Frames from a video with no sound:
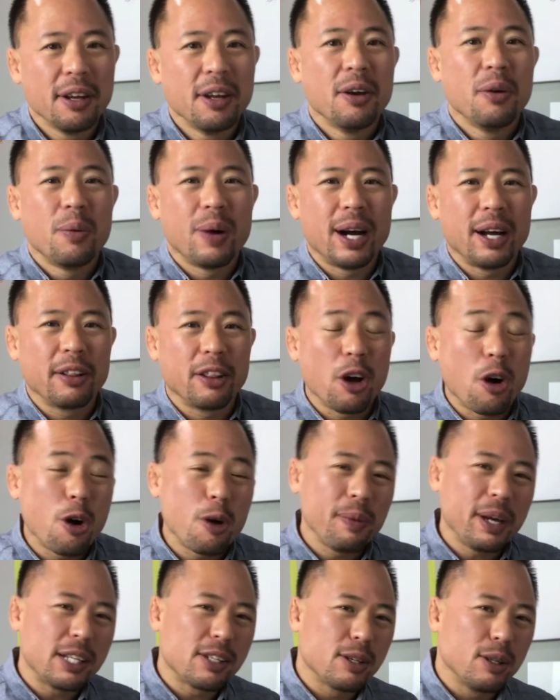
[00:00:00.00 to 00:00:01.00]
Well, the
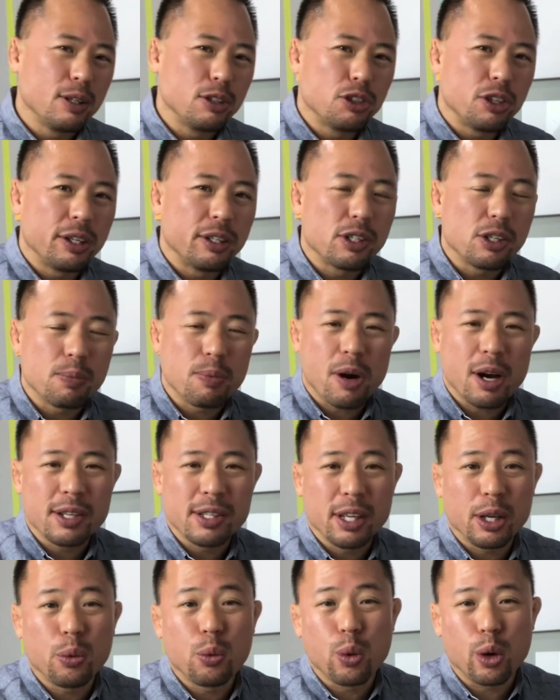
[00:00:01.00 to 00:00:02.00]
homemade solution
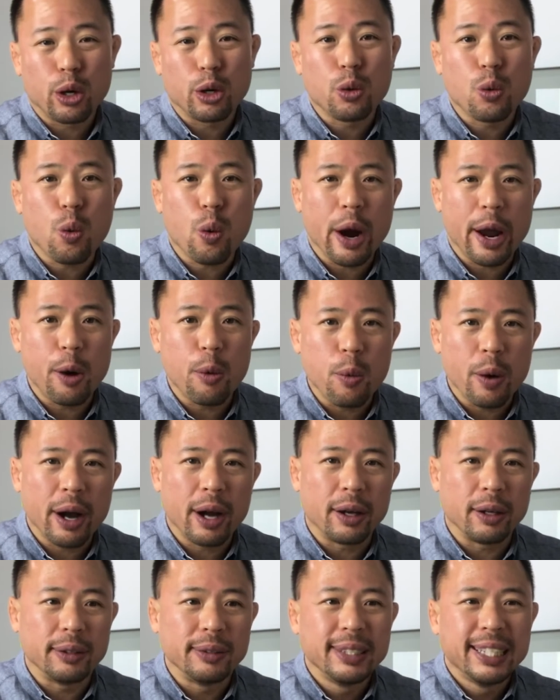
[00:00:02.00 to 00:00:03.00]
surprisingly worked quite
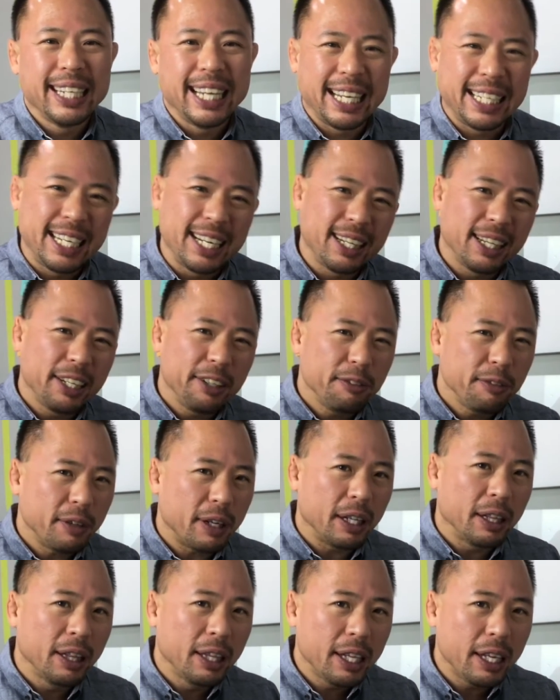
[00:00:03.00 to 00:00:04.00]
well. It did leave
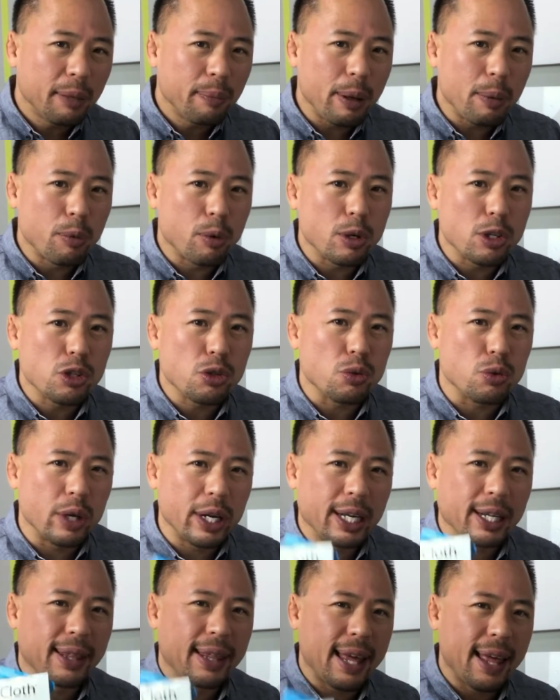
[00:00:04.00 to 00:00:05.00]
a little bit more
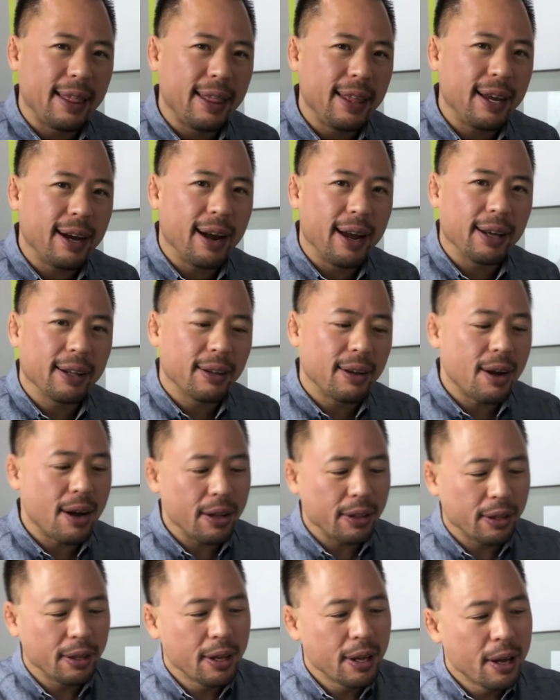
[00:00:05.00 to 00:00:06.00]
streak than the
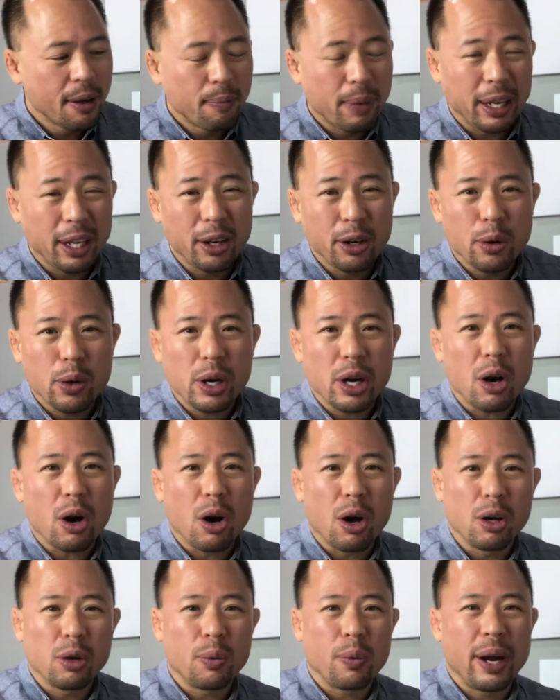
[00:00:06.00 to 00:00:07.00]
iCloth, but you know what,
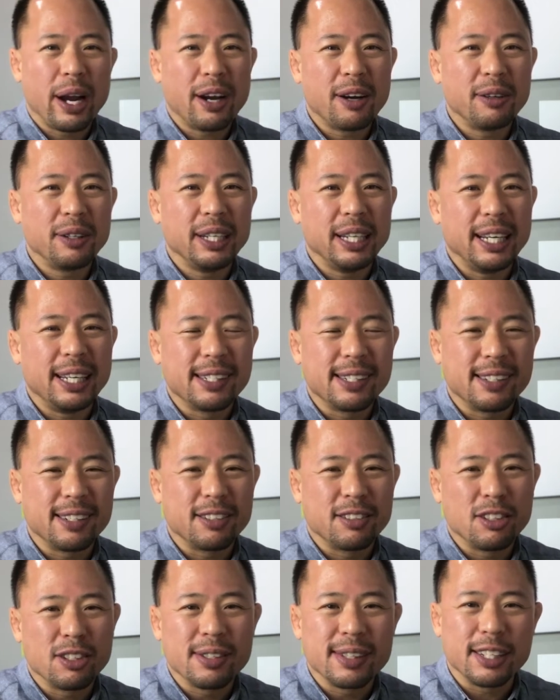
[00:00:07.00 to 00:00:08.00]
all around, it's
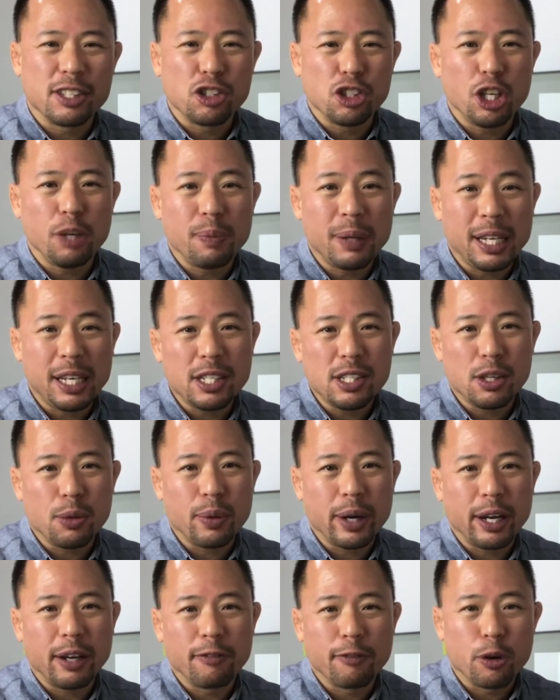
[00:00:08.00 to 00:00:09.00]
just a cheap and easy
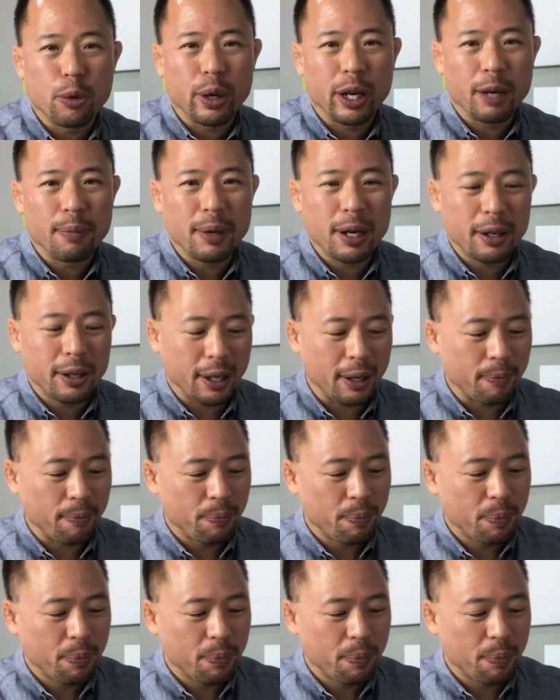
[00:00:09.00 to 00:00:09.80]
way of going about it.